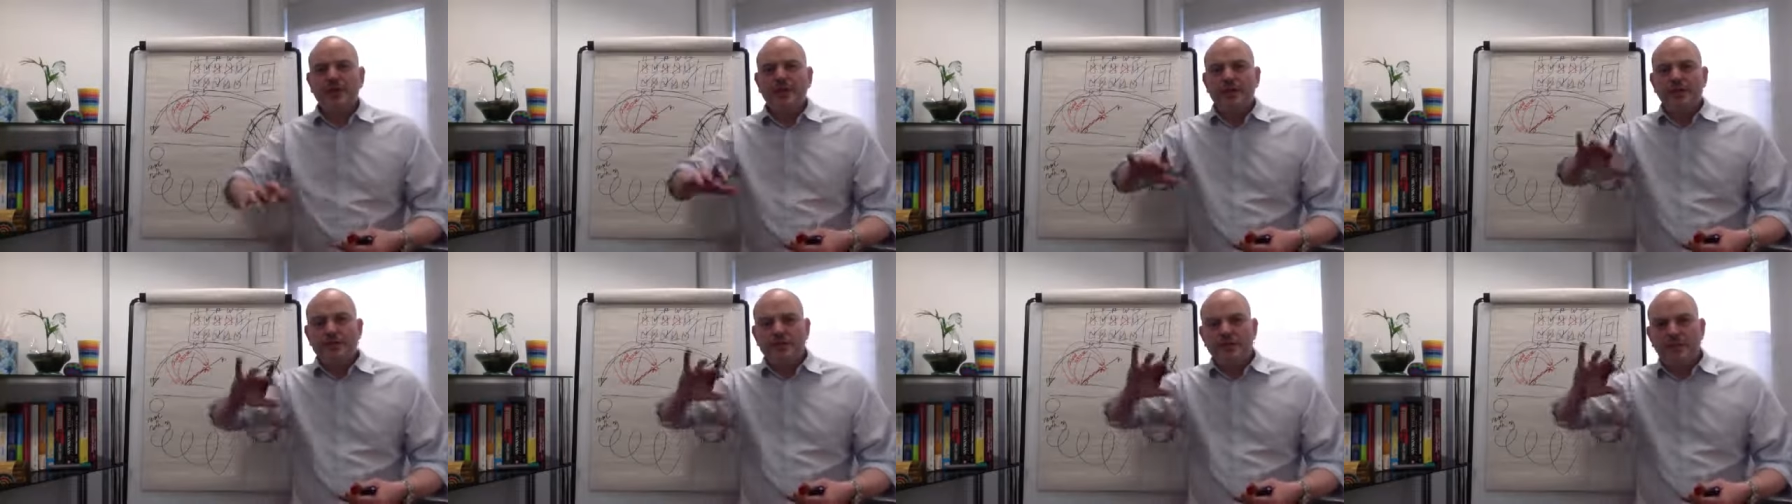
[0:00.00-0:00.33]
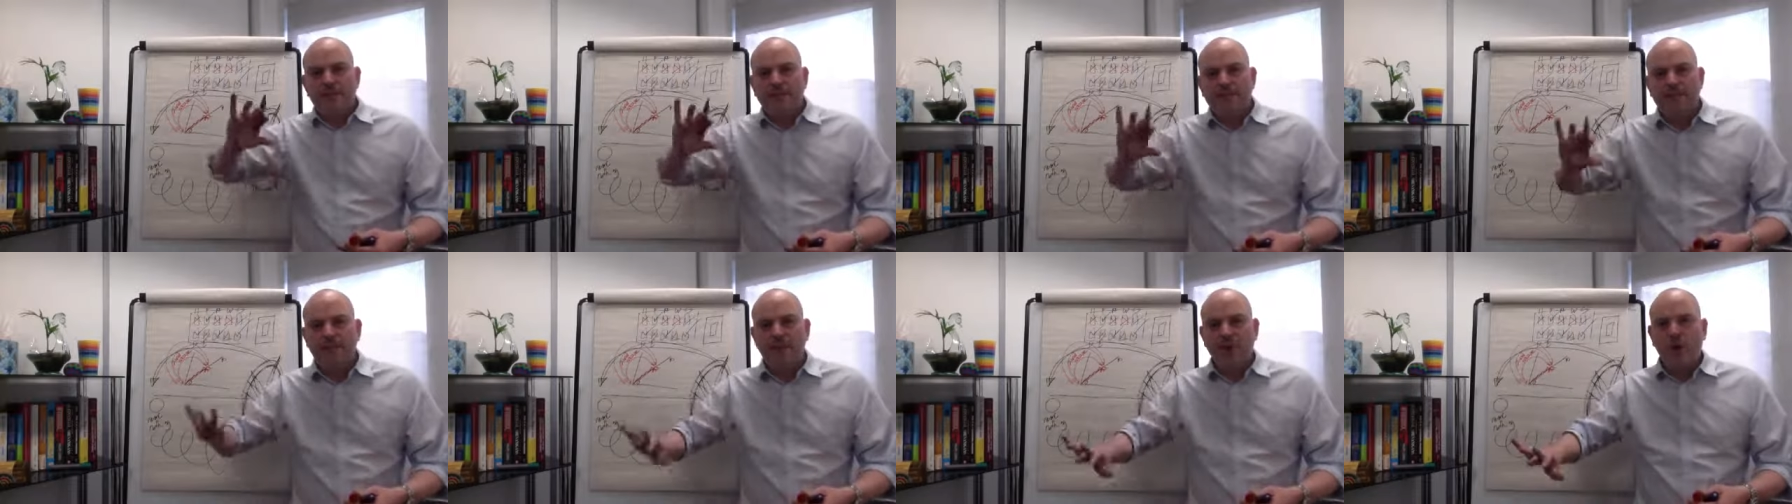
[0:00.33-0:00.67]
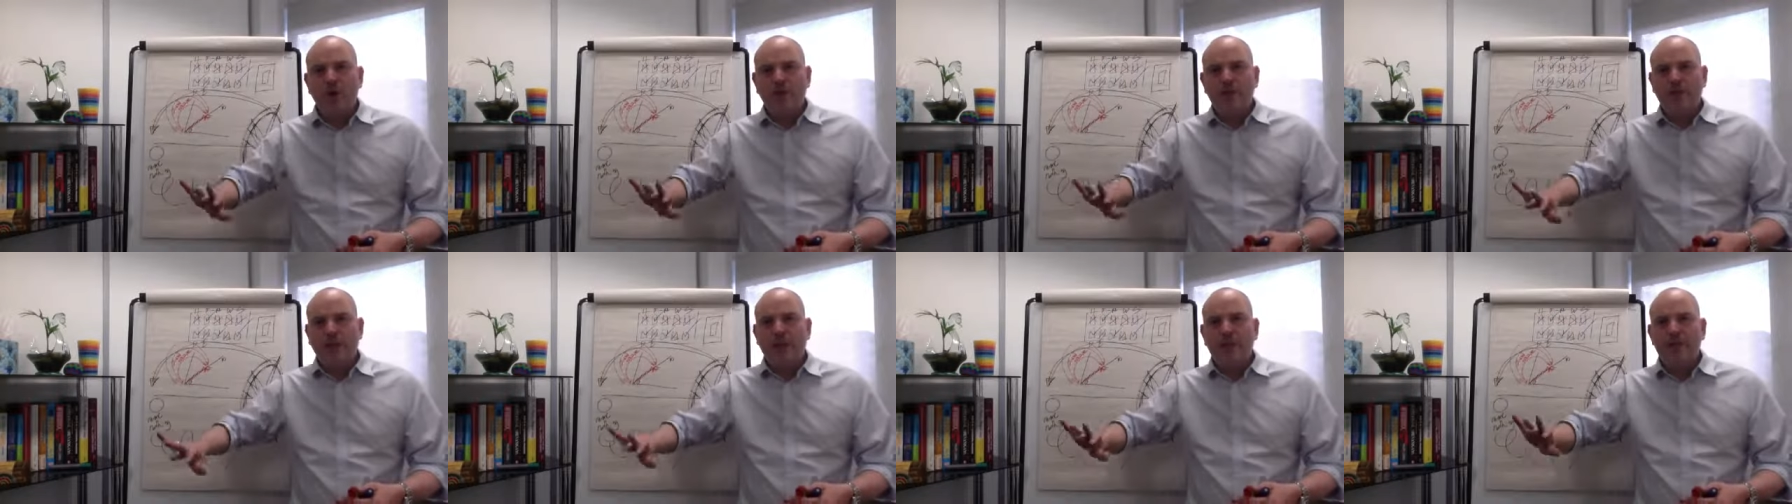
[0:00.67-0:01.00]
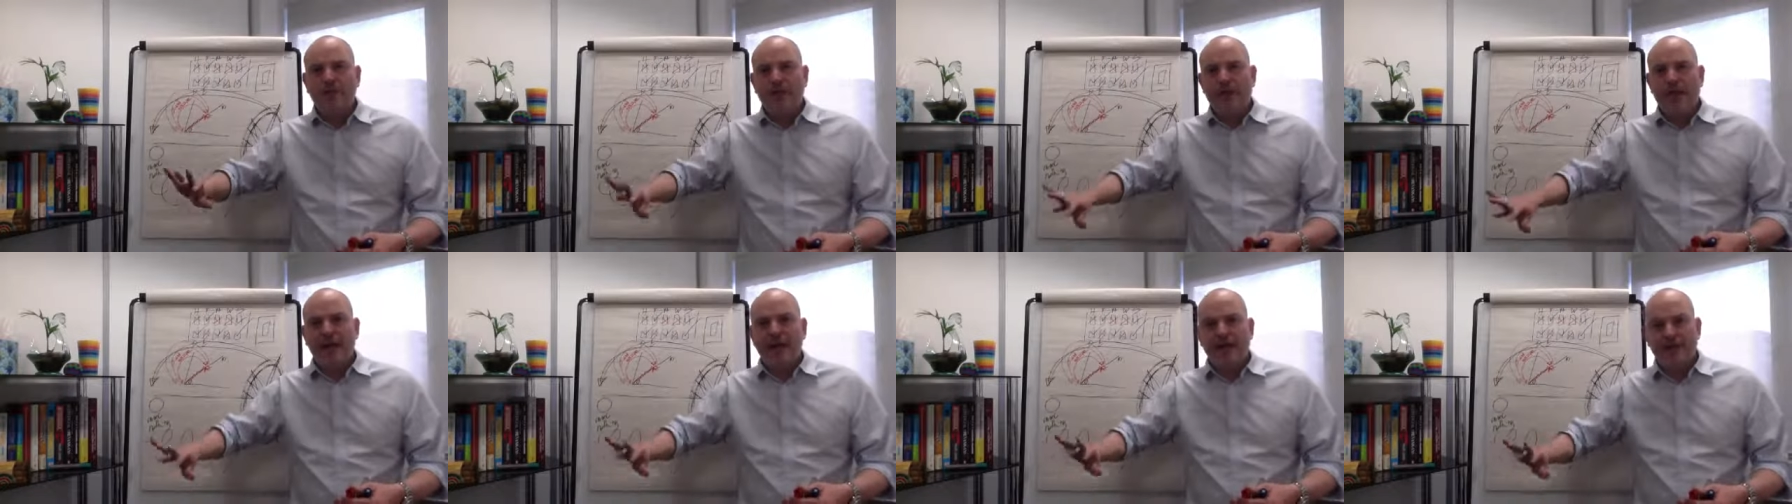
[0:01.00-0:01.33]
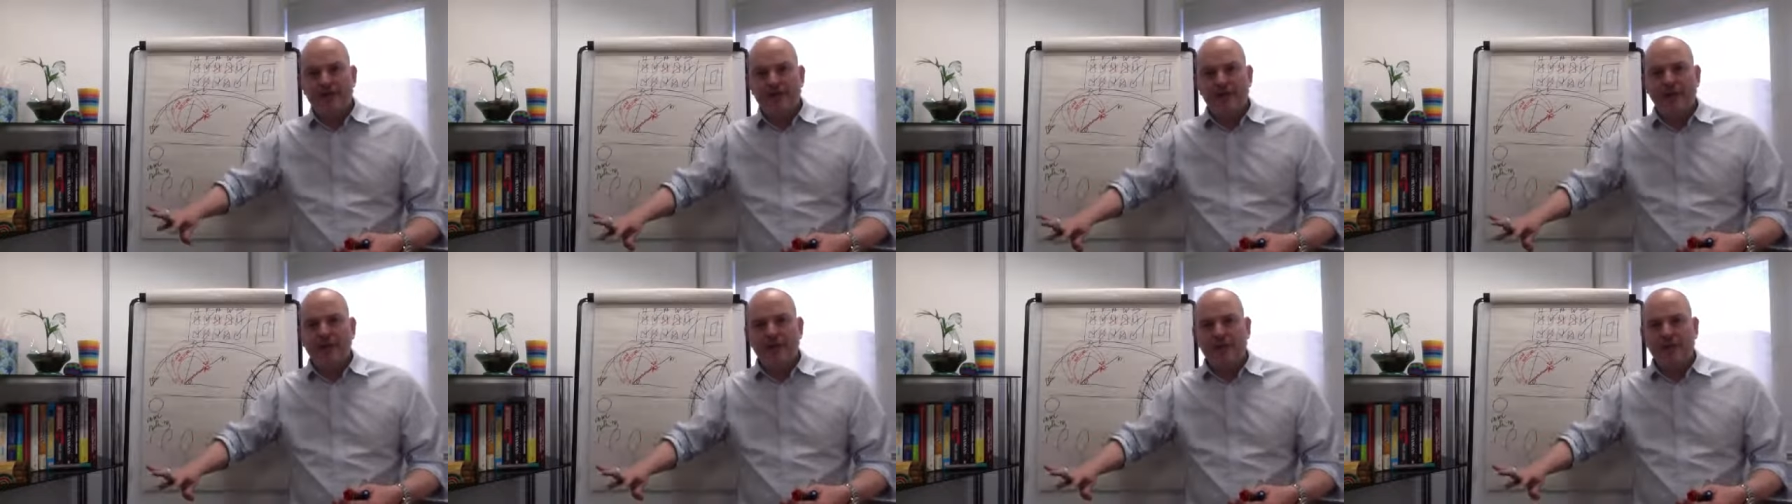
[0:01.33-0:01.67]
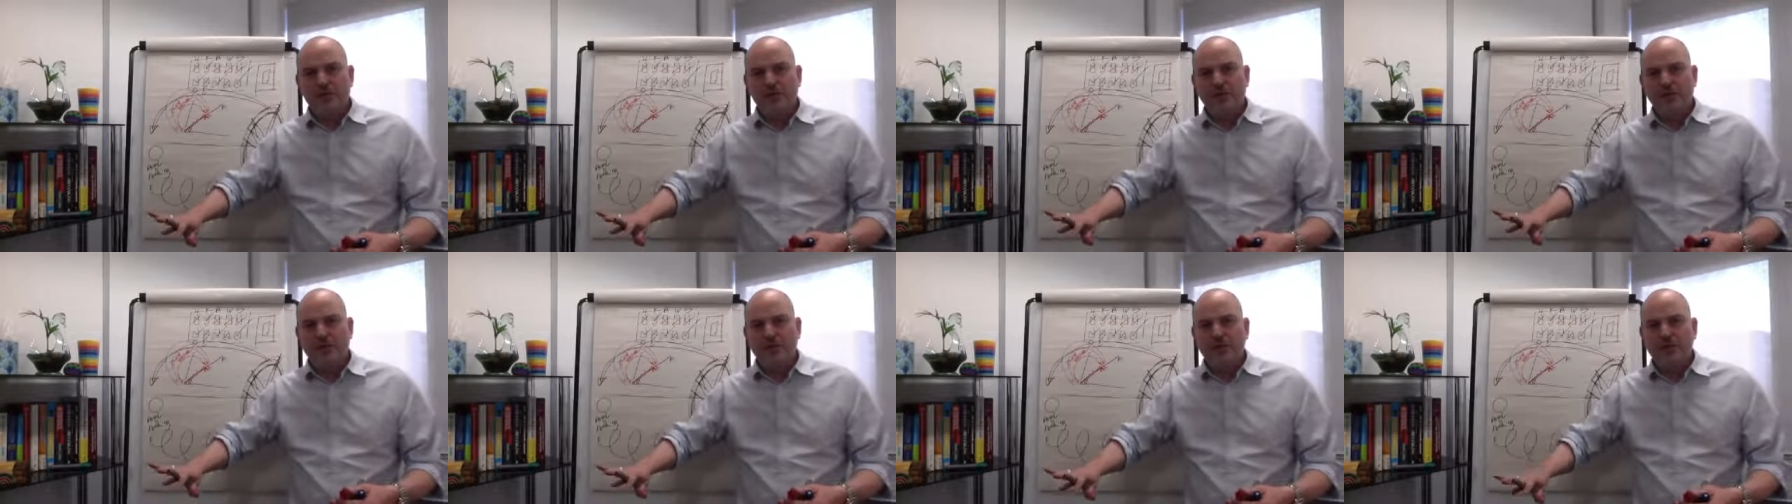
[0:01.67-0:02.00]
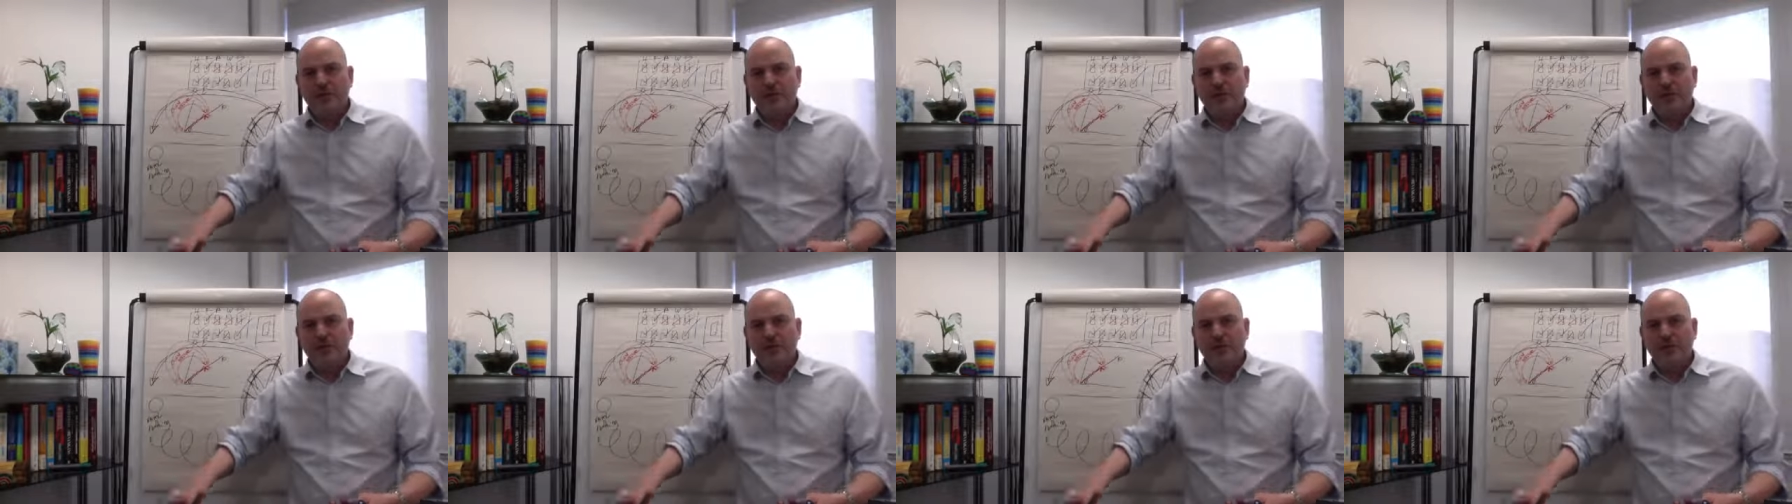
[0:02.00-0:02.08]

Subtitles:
to block out that emotion.